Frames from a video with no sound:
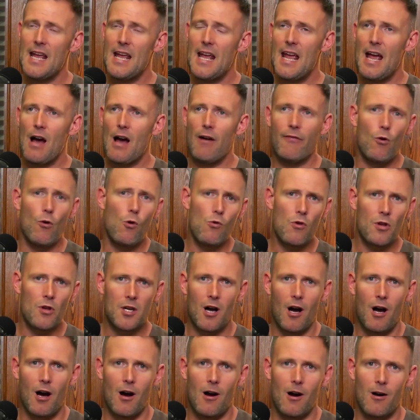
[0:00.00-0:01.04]
of all the
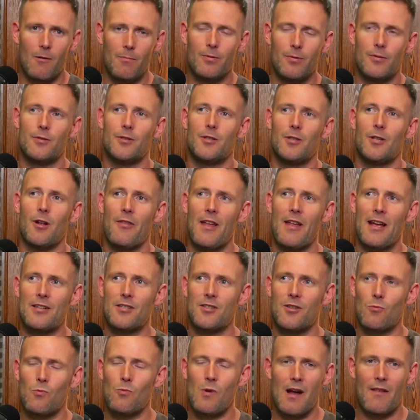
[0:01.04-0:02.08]
carp, that's
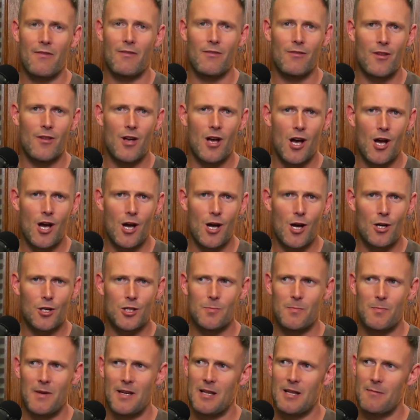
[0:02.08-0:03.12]
the one that irks
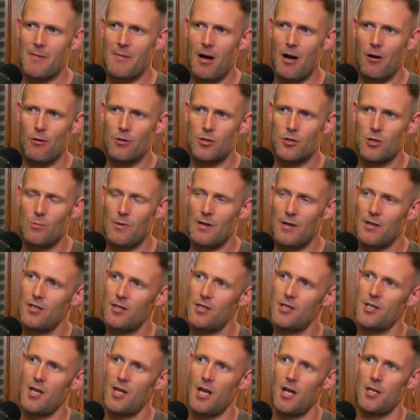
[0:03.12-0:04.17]
me the most, the one that
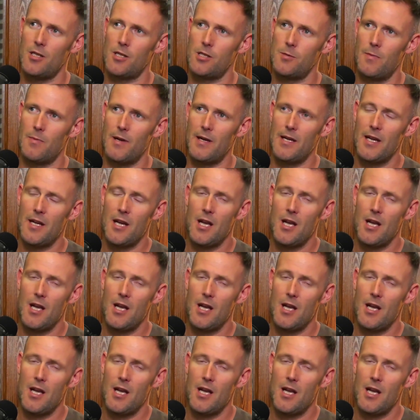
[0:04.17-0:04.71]
stirs me.